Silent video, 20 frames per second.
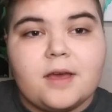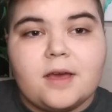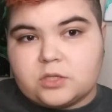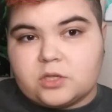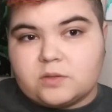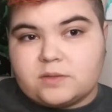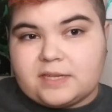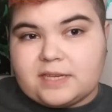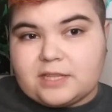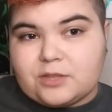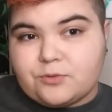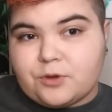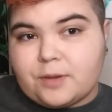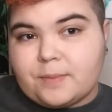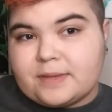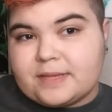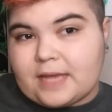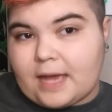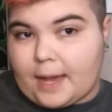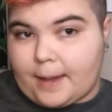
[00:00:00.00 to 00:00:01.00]
So
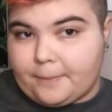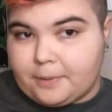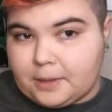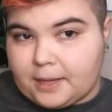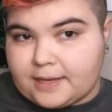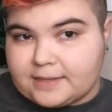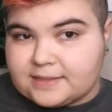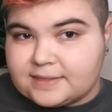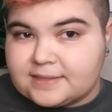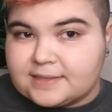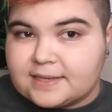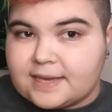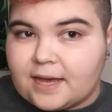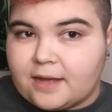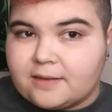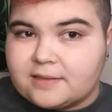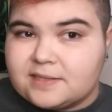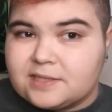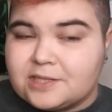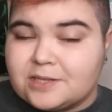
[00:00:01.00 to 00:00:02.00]
D3 metabolizes the
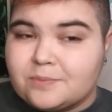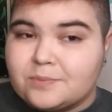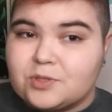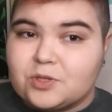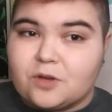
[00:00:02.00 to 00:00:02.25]
calcium.